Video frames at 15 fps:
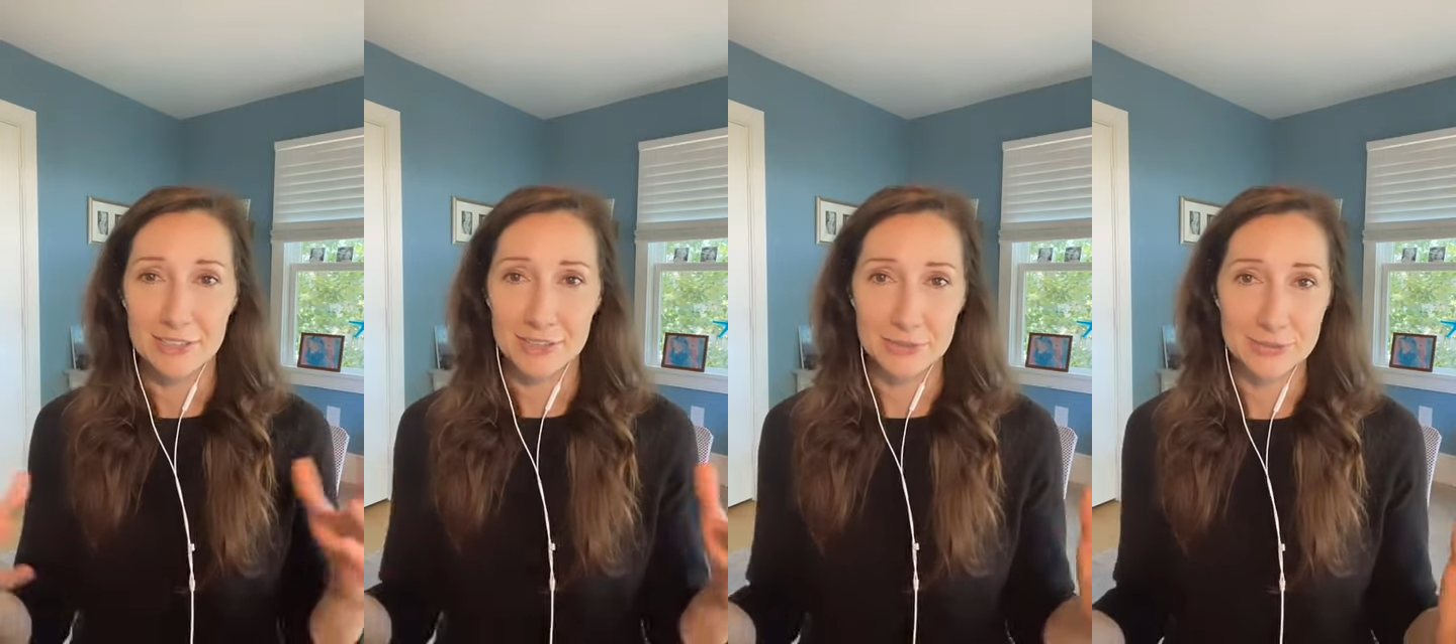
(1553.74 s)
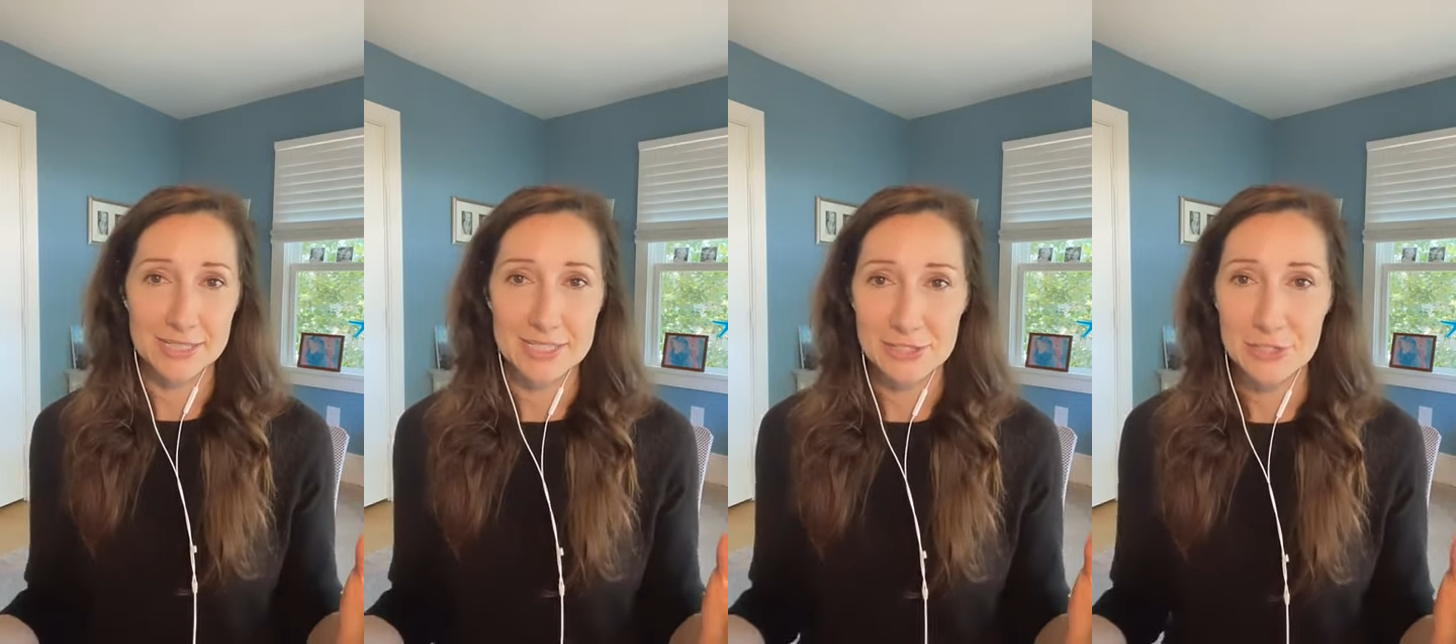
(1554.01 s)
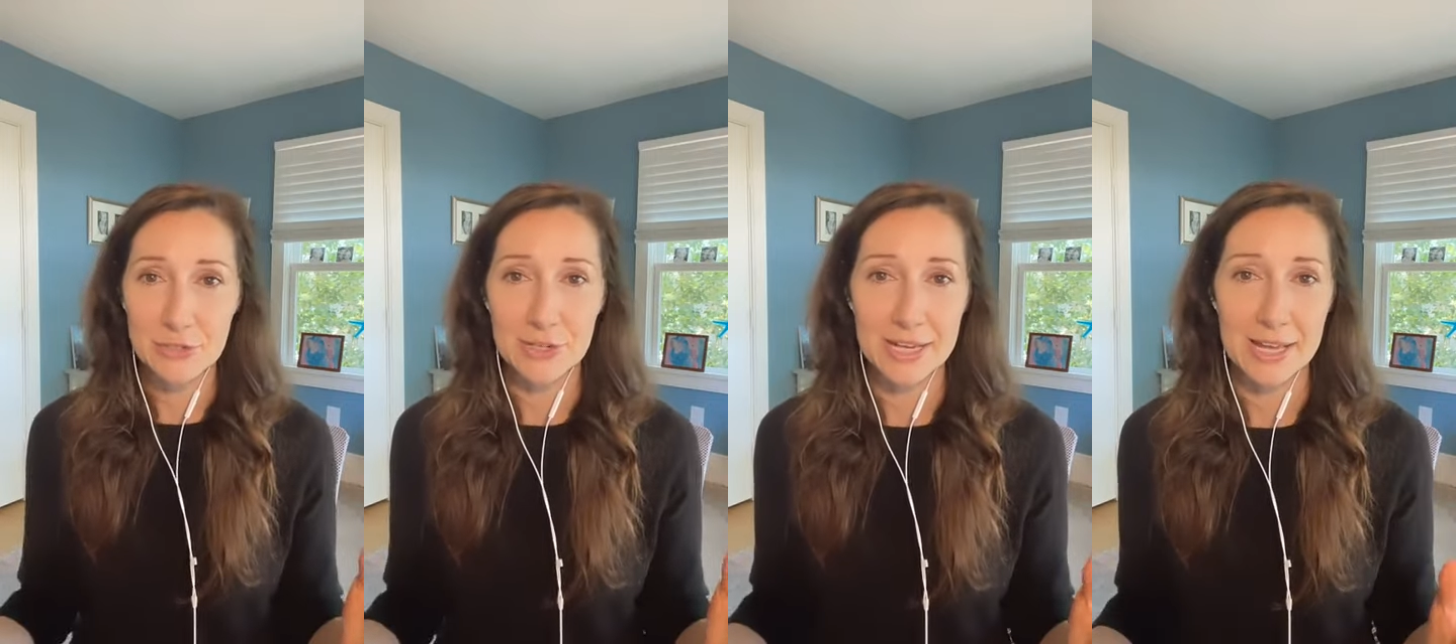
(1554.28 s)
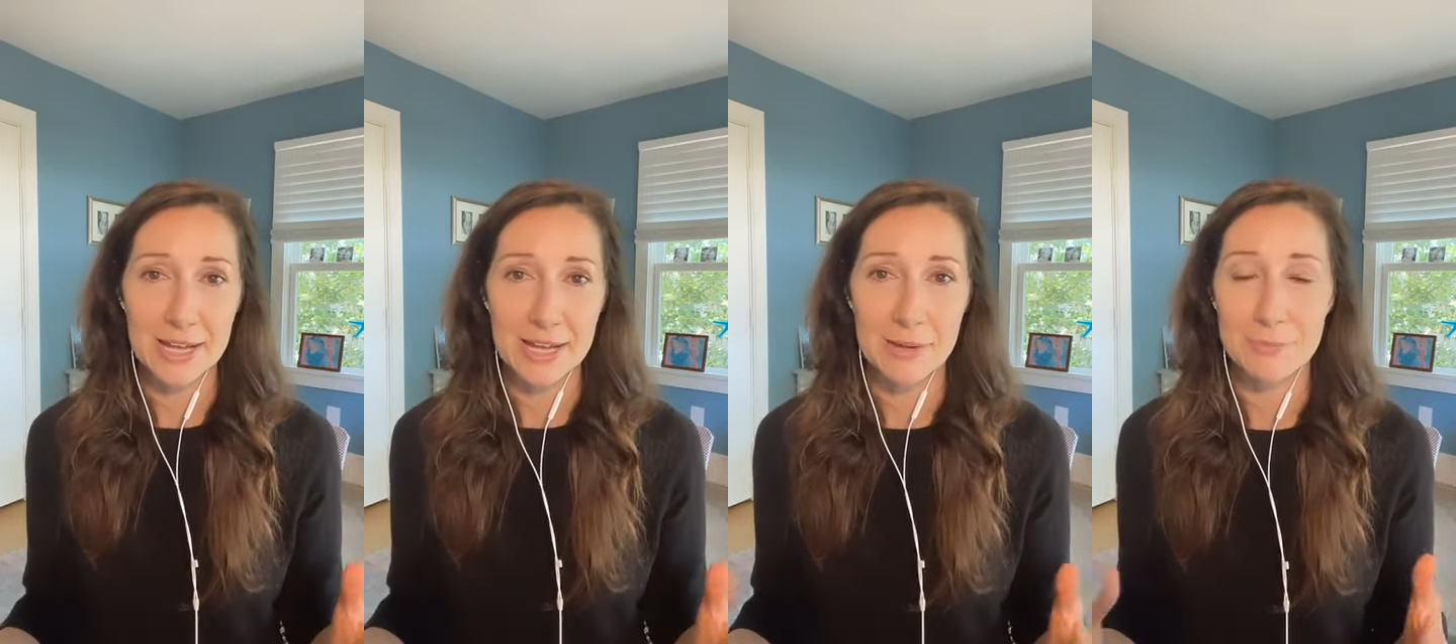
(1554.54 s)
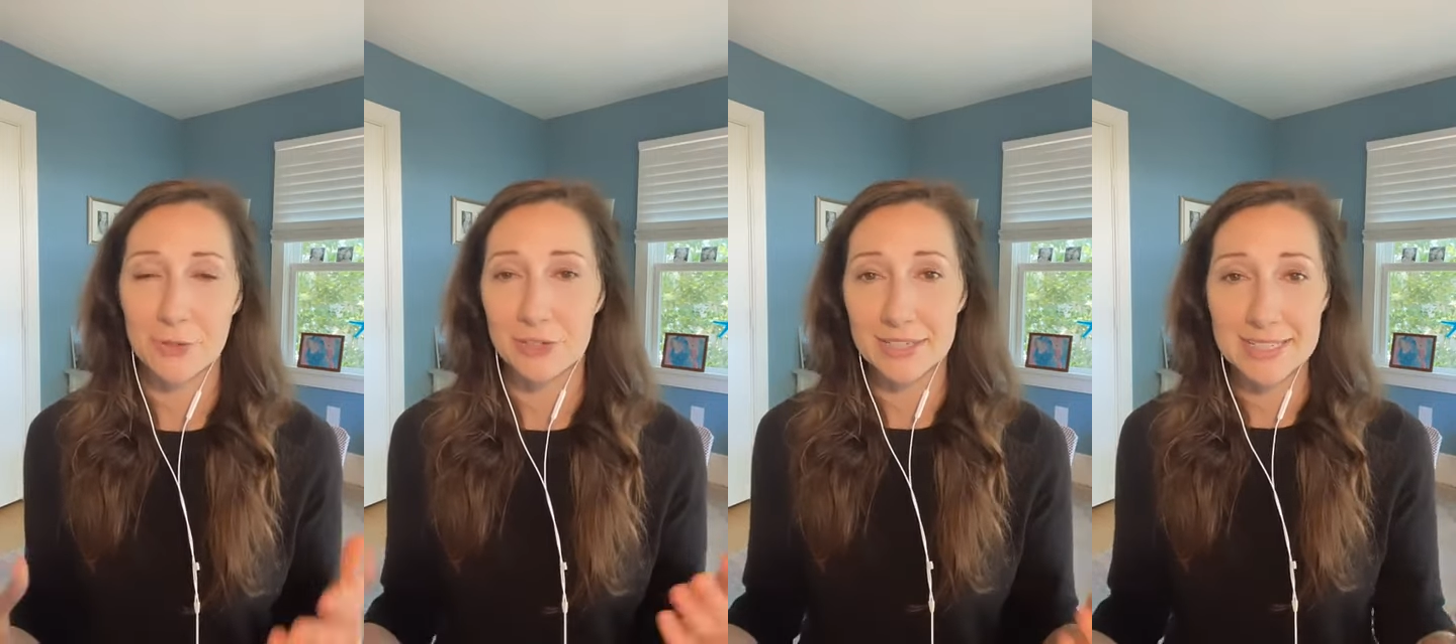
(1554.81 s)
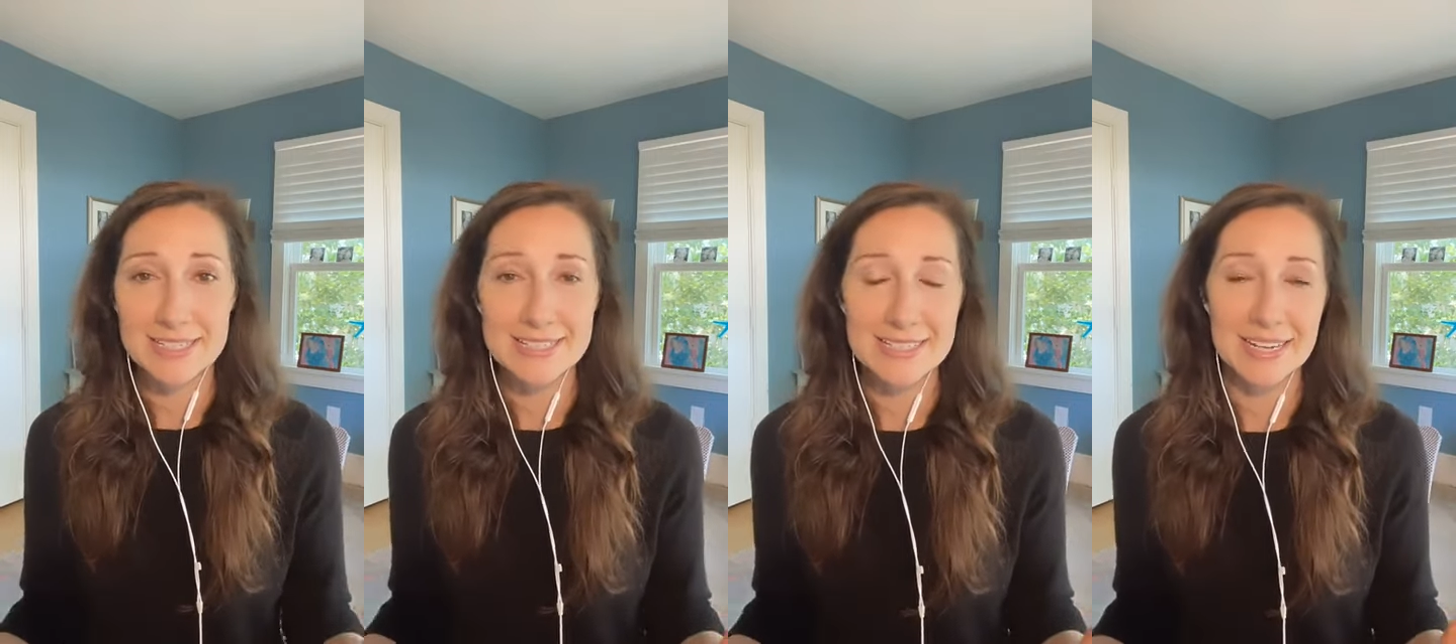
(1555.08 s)
Instagram or
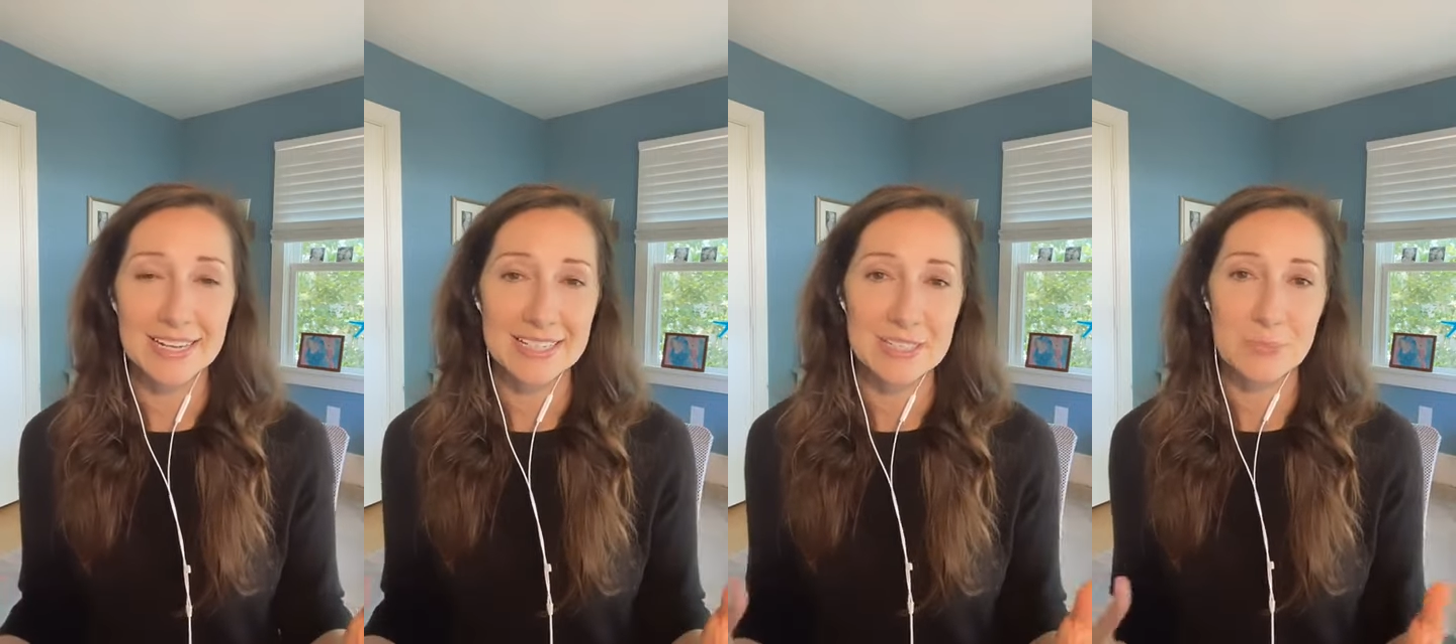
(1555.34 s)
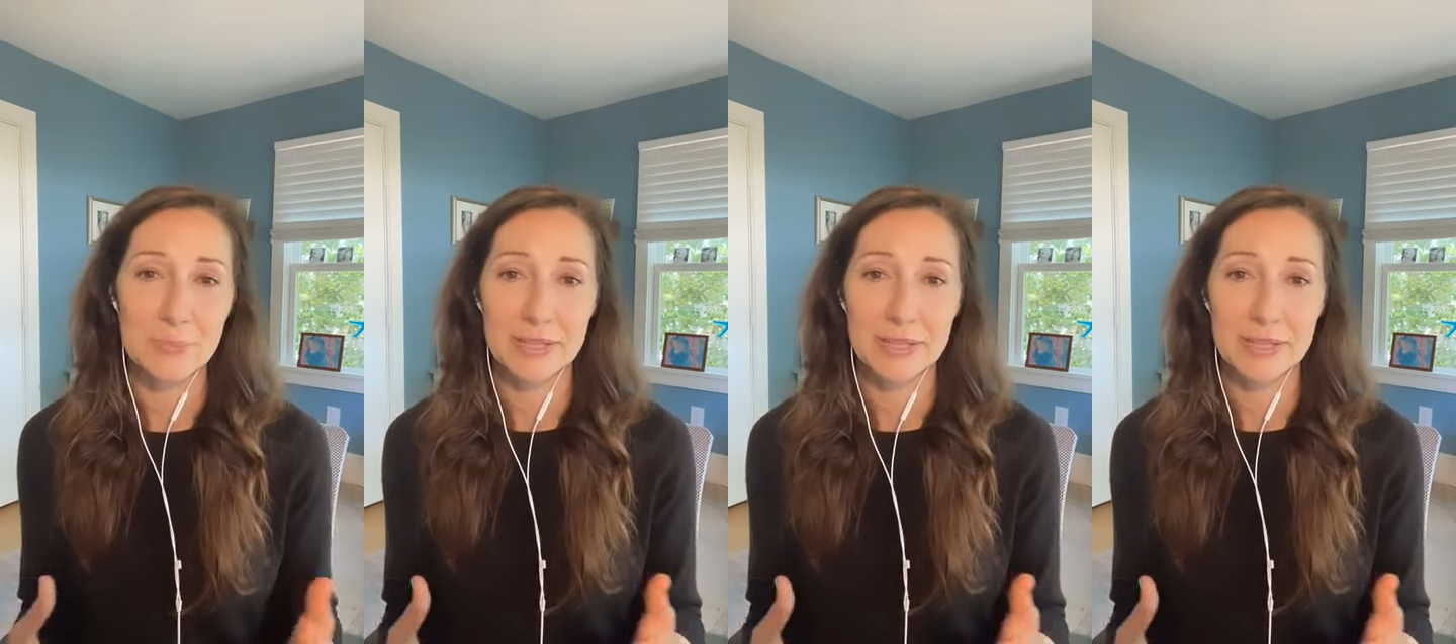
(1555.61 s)
insights,